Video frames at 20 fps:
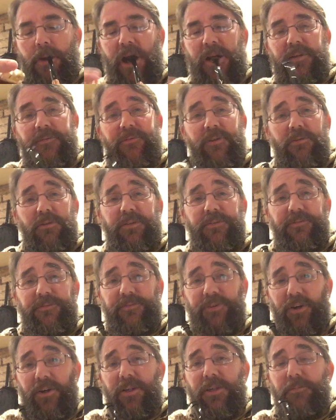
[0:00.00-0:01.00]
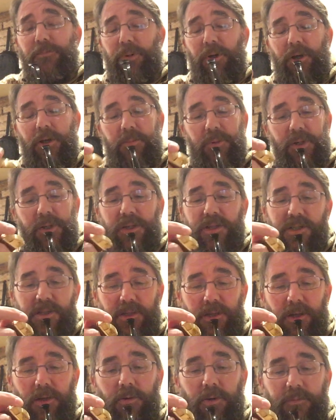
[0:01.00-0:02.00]
And a very fine pipe it is
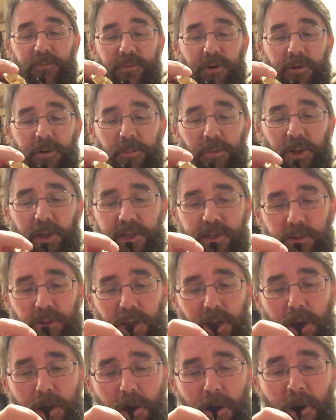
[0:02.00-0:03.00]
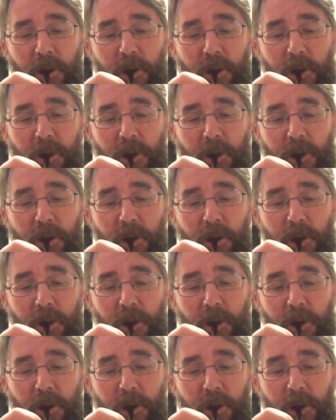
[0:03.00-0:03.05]
too. I'm very pleased with it.